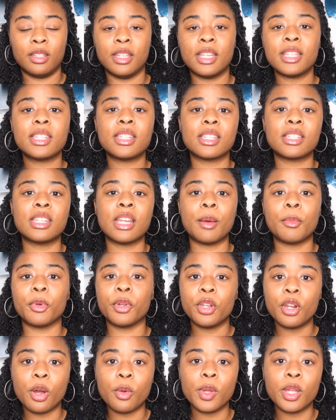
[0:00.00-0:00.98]
This is the
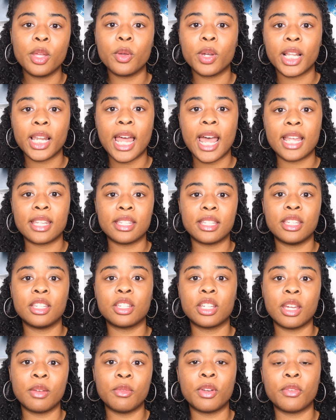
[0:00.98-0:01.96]
summer. You know when you in class and
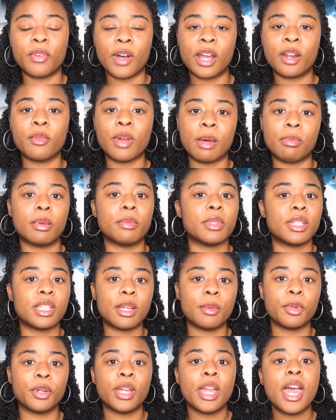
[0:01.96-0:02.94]
teacher give you the final wrap up the
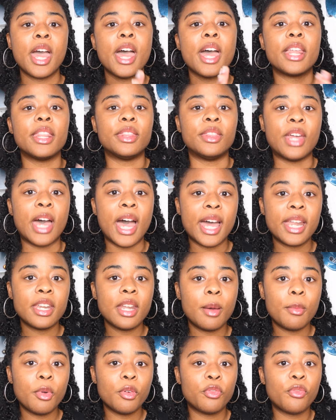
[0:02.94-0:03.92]
summer?
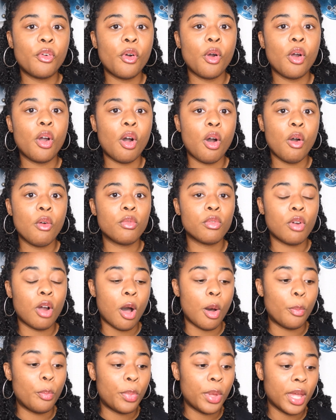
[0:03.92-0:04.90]
That number four
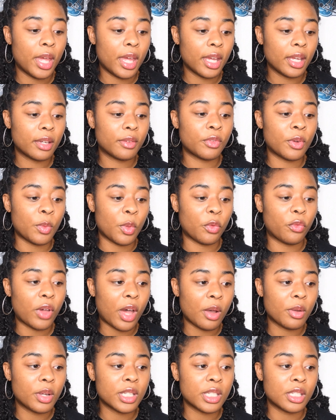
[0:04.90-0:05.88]
overall pick from the
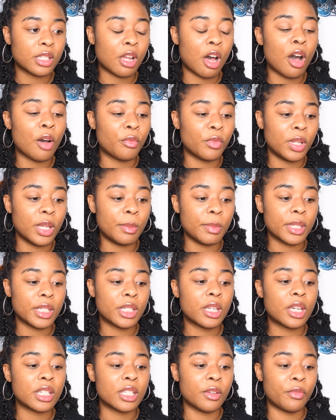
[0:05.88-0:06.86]
Falcons is off
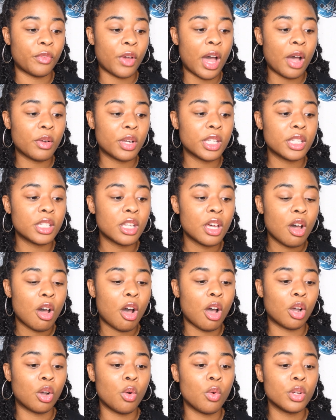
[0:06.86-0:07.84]
limits because the Falcons
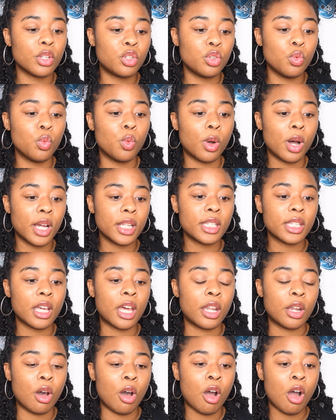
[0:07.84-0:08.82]
are going to want
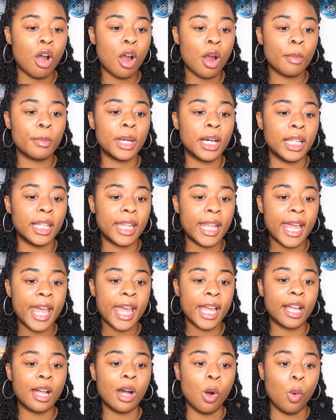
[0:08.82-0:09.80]
an arm, a
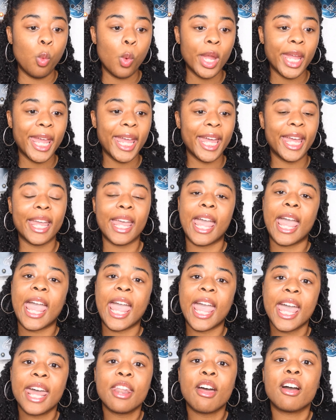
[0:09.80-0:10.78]
leg, a wing,
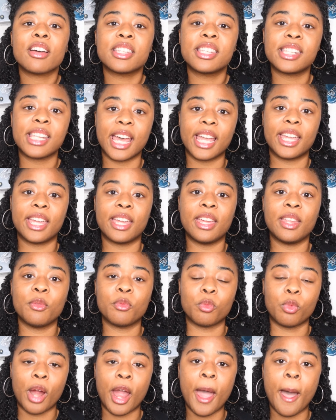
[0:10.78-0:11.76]
and our
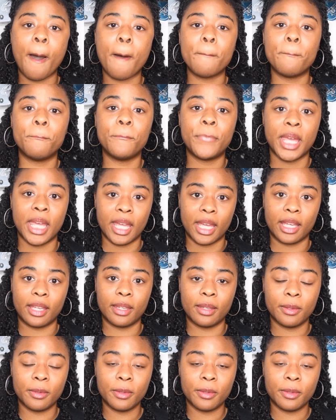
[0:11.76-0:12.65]
second round pick.